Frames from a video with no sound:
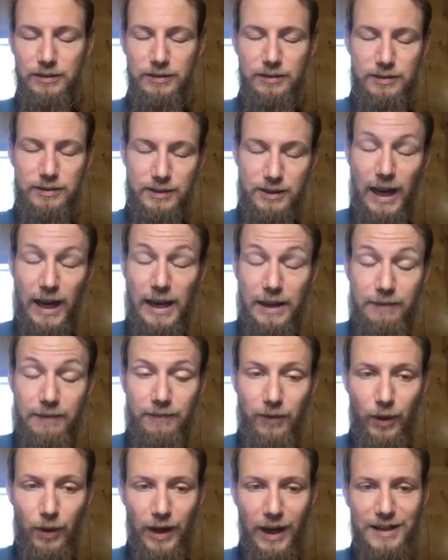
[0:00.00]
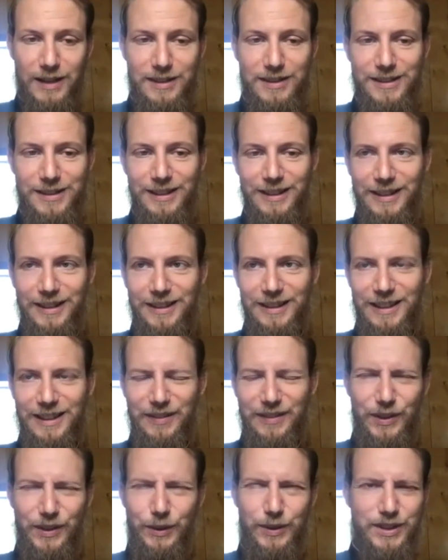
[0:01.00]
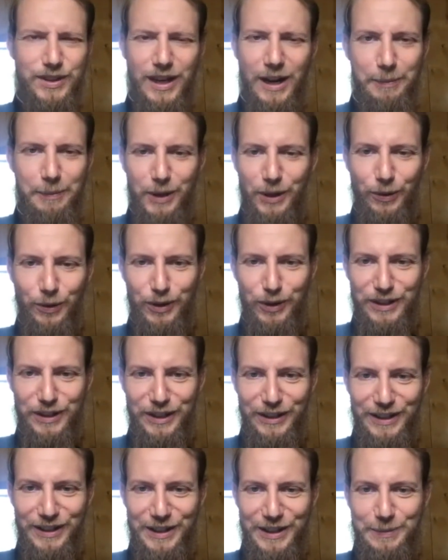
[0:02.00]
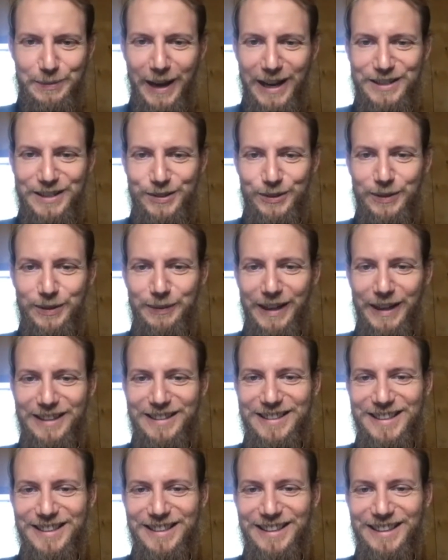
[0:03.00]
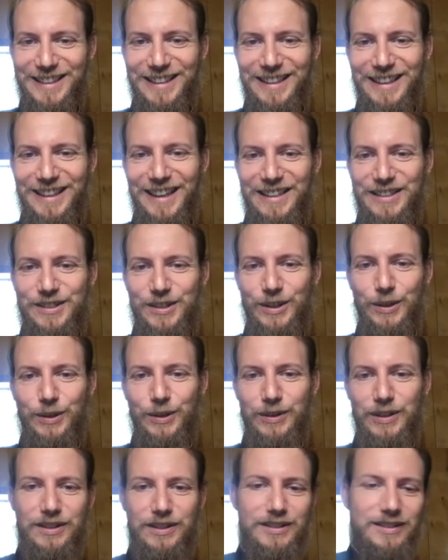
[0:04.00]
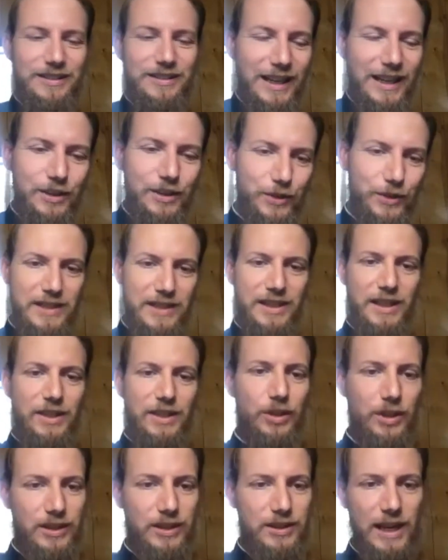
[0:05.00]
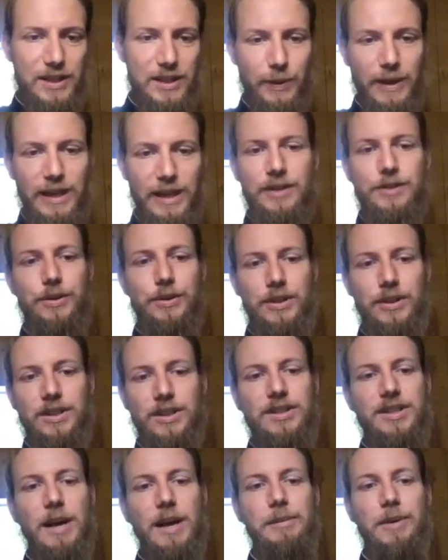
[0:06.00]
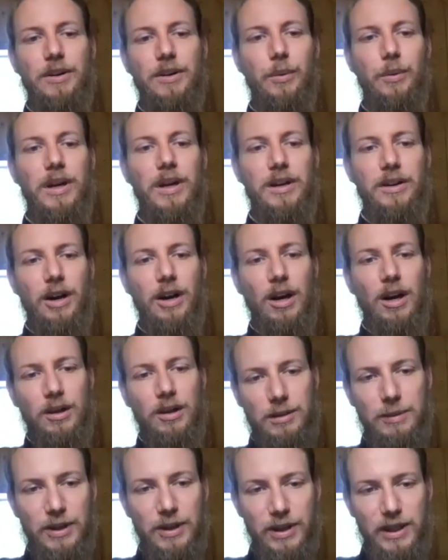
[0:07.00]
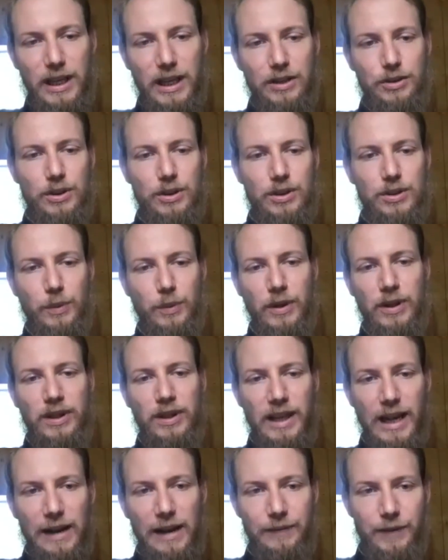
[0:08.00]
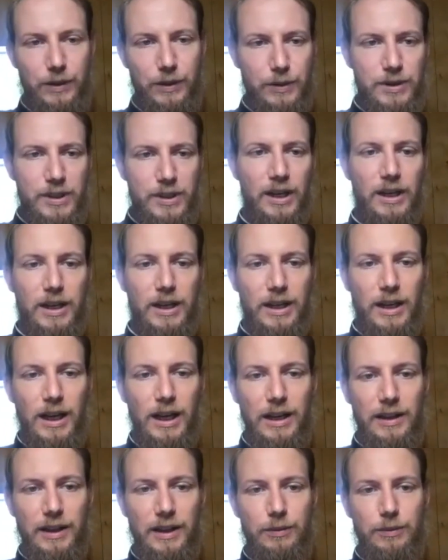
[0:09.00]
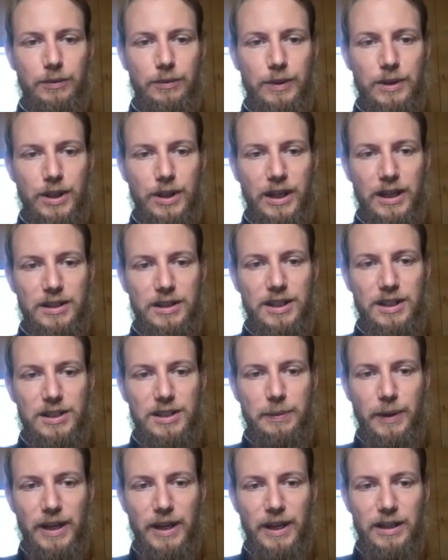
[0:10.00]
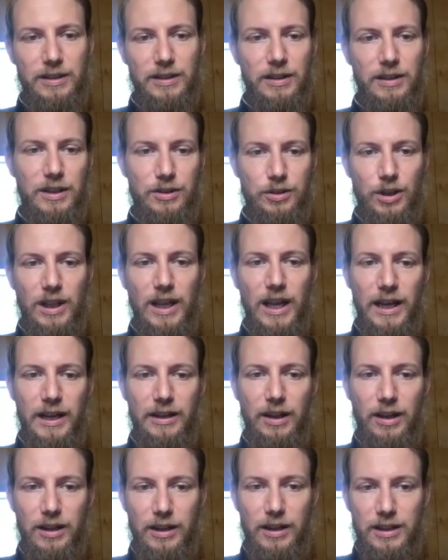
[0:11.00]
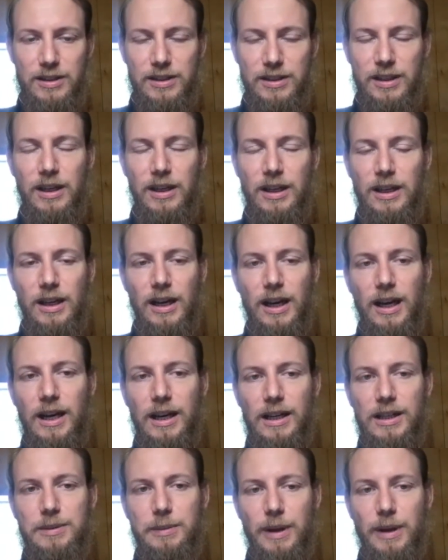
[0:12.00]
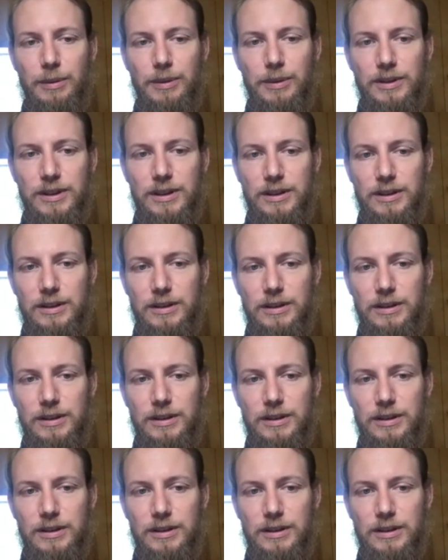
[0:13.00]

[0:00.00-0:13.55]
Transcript: time for us, even though it's not been ordinary these past 3 months. And so the kind of transition is, as we enter into summer, what are our communications? What are the avenues that we should anticipate in July and August to be able to